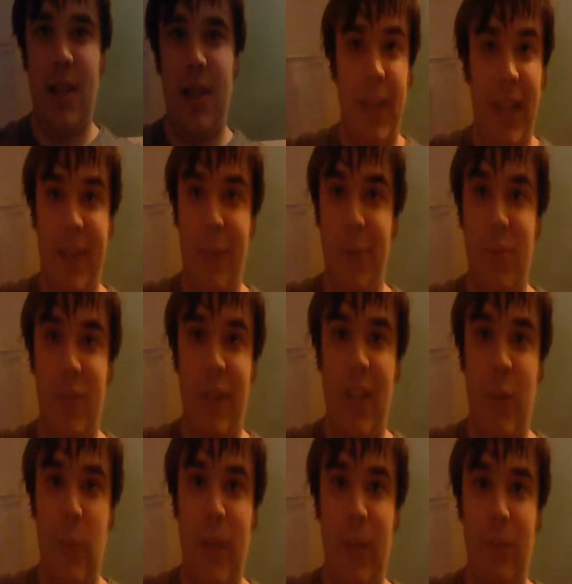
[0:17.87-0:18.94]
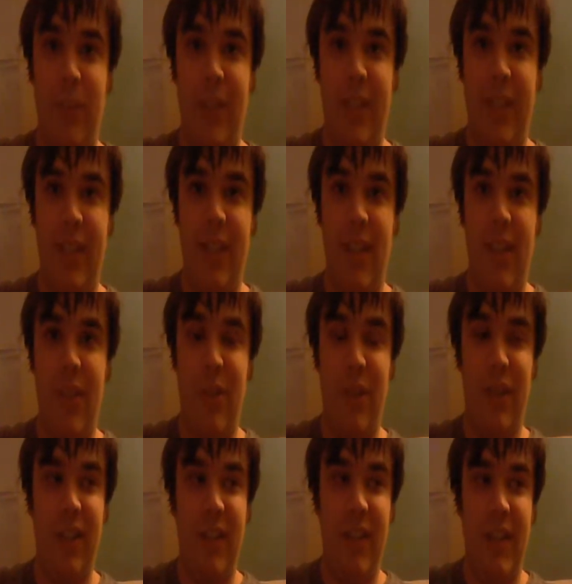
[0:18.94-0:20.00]
Yeah, it was really well written.
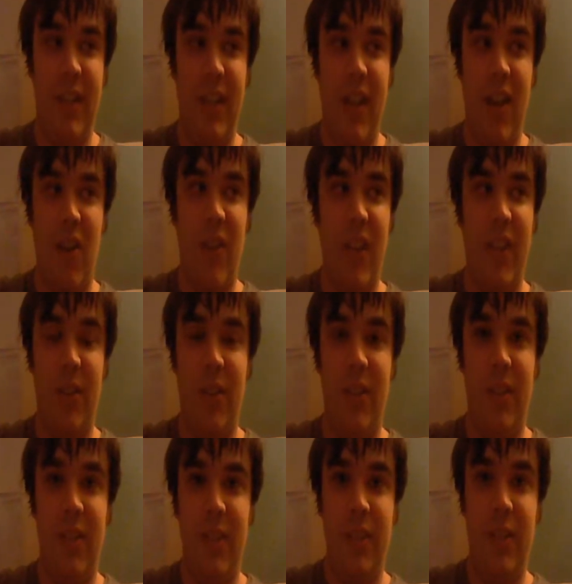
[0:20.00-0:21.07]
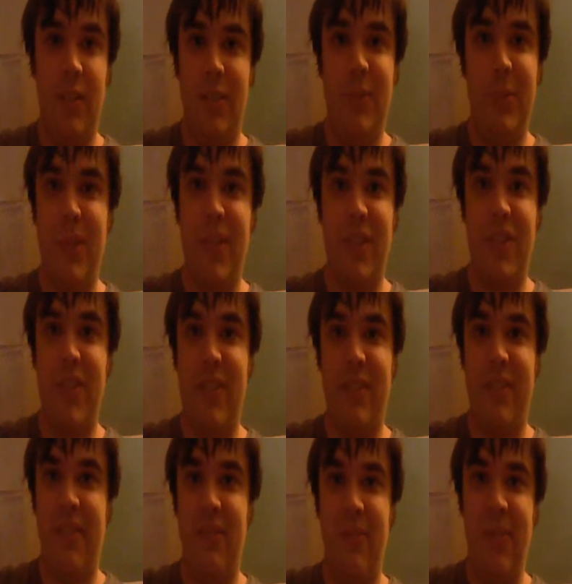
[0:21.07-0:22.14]
The narrator was just
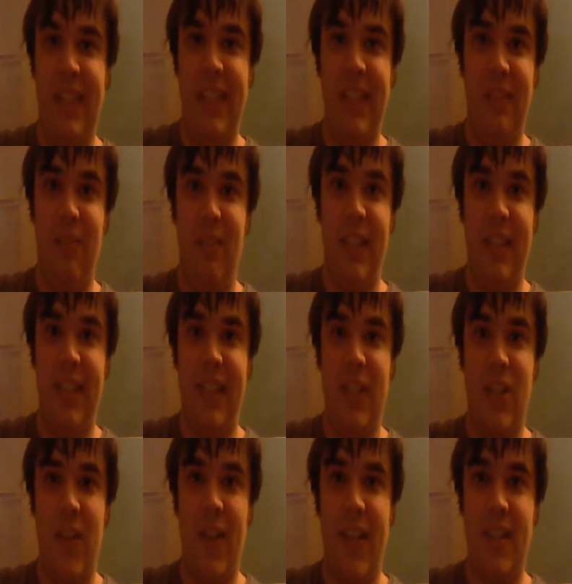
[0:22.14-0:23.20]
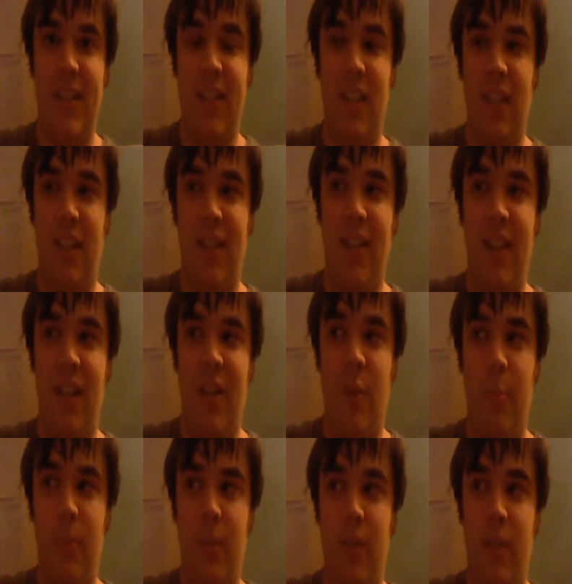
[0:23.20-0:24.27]
really, really interesting.
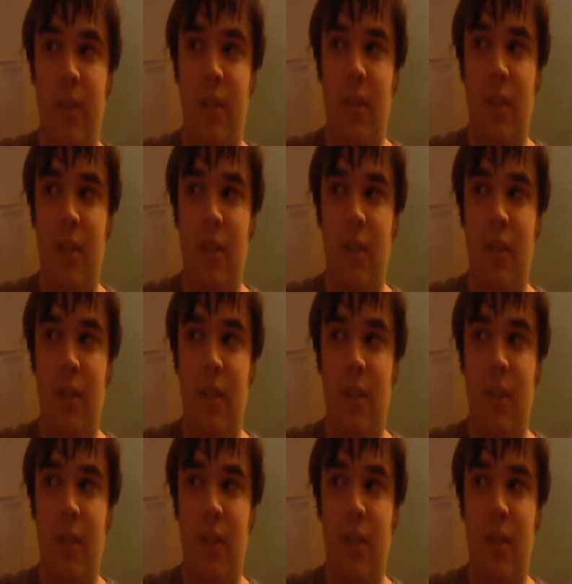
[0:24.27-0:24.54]
Um,